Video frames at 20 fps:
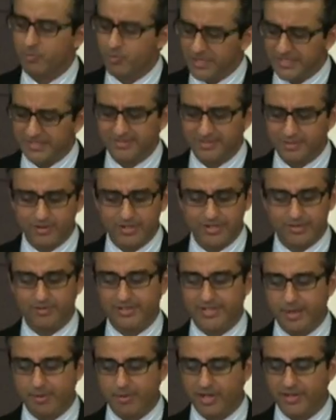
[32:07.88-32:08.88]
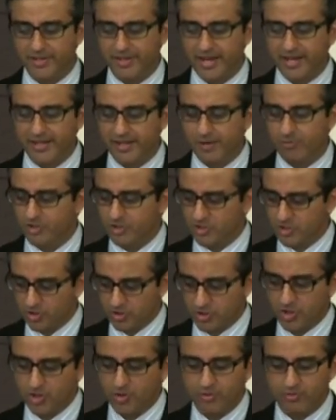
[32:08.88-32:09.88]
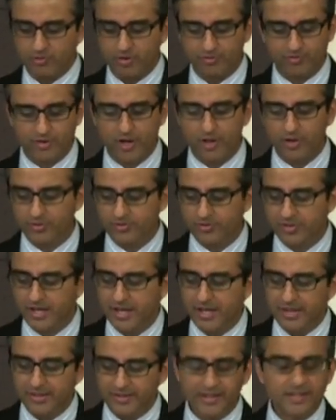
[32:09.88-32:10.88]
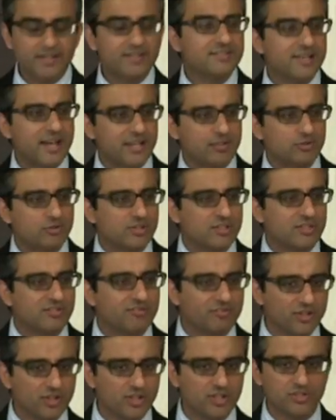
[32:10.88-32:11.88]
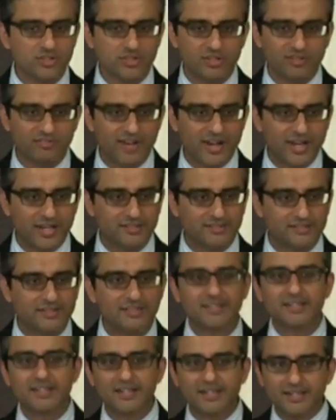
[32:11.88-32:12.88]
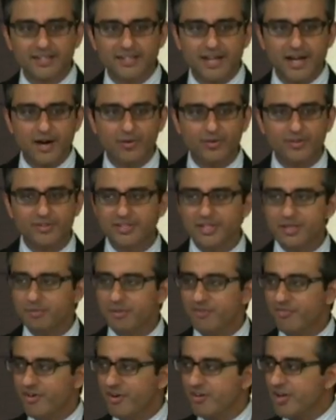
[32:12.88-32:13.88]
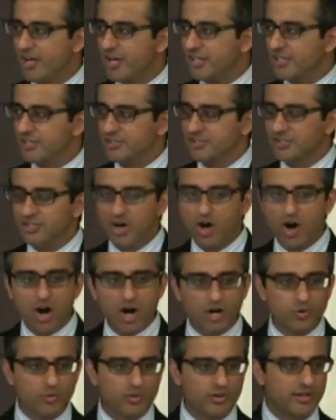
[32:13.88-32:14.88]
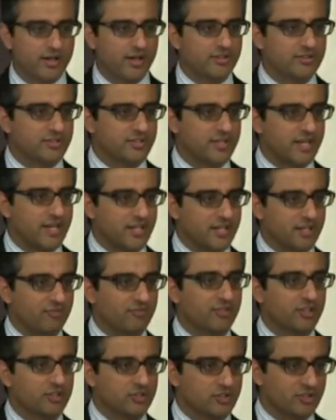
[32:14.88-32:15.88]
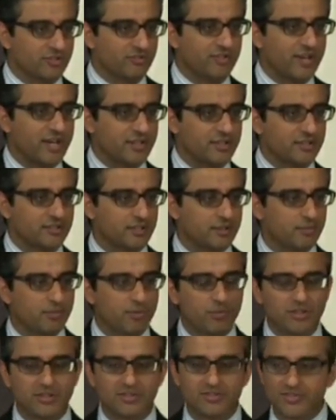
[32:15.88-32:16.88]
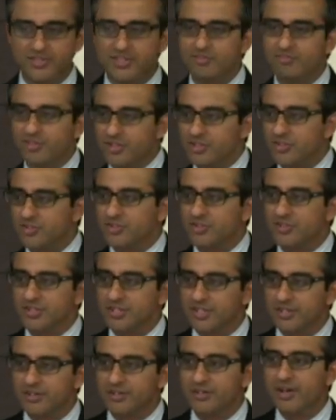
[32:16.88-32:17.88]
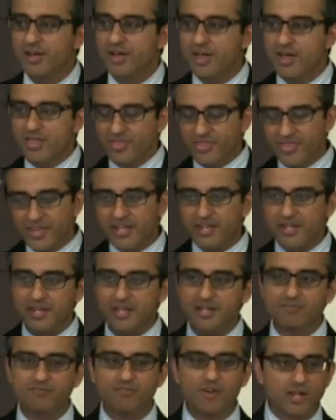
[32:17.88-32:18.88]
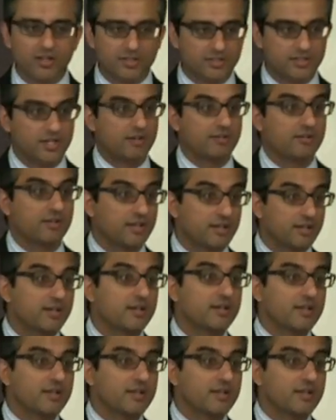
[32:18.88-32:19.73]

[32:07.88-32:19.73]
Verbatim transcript: but we disagree with them on that, and we shall show in what follows that it is actually the volitional faculty. Now, it's going to be a very awkward understanding of volitional faculty, but when you see volitional here, think involuntary